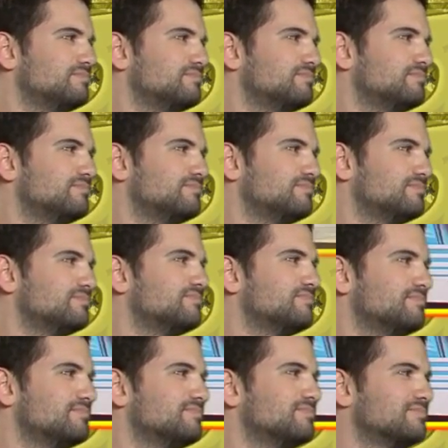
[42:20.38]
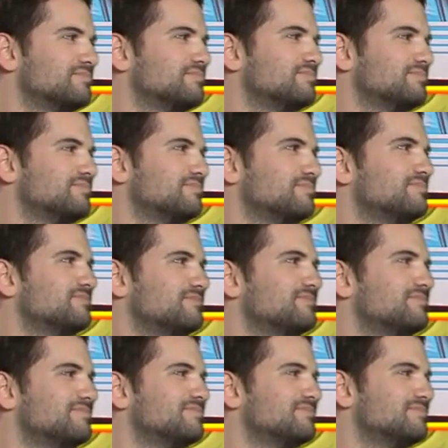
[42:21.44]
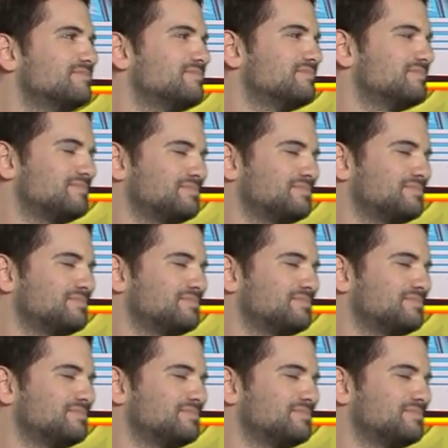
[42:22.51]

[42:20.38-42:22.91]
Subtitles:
The person shown says nothing.